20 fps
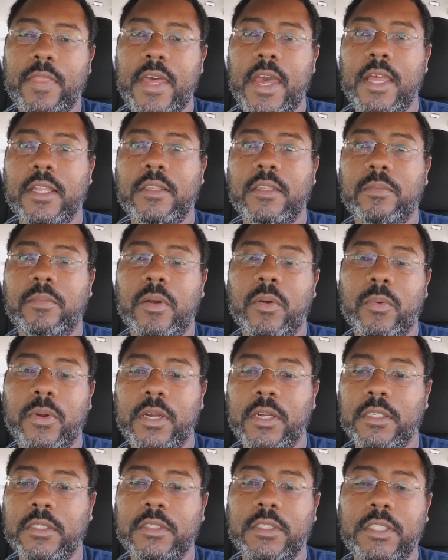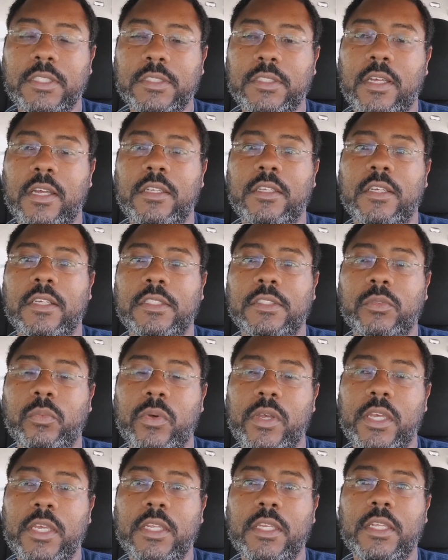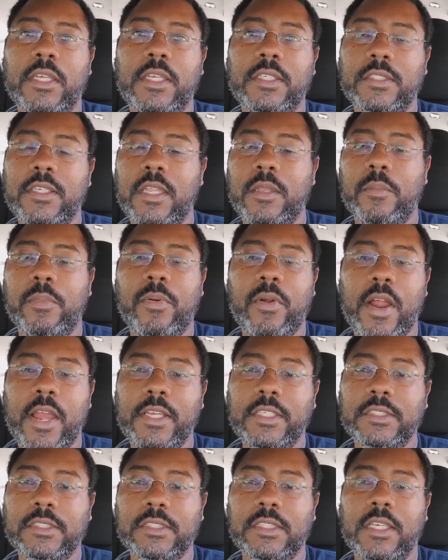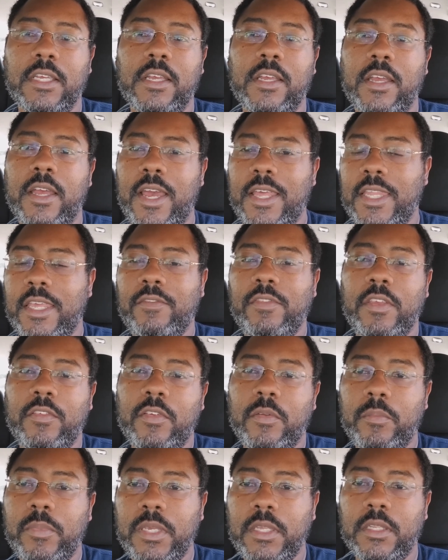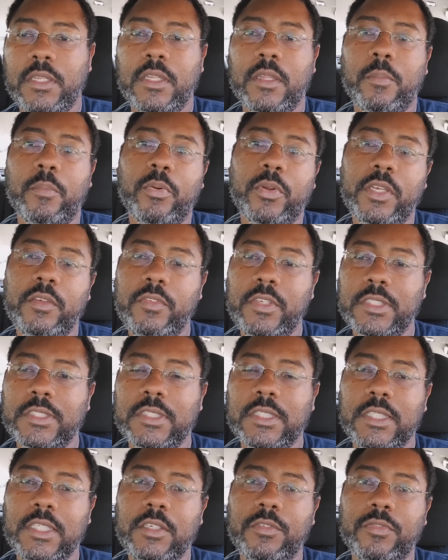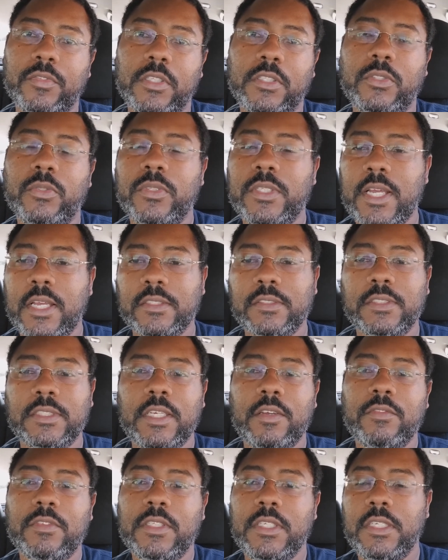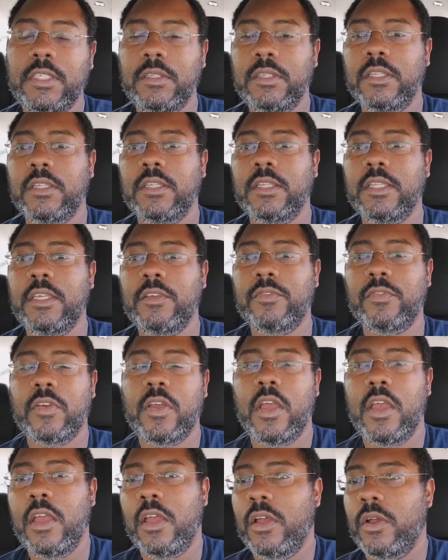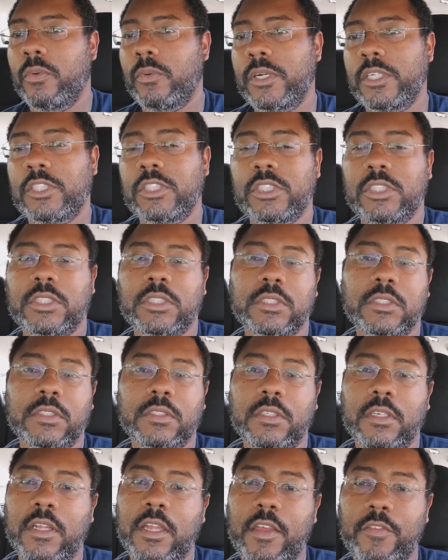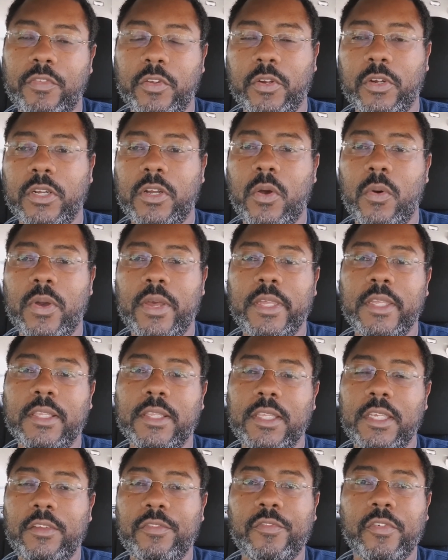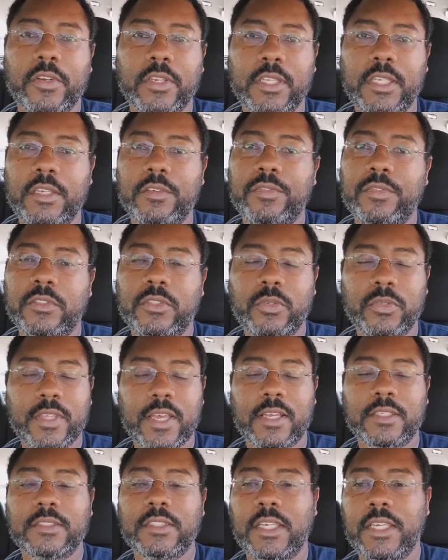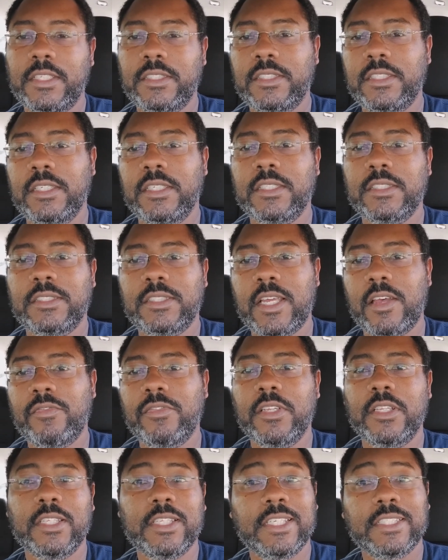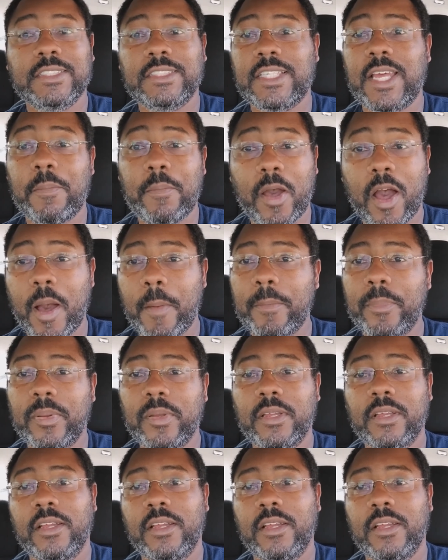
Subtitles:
that, but where Nissan does win is on price, and they've even beaten the previous Leaf, the 2017 Leaf, which, if you're going Leaf for Leaf, 2018 is definitely a step up,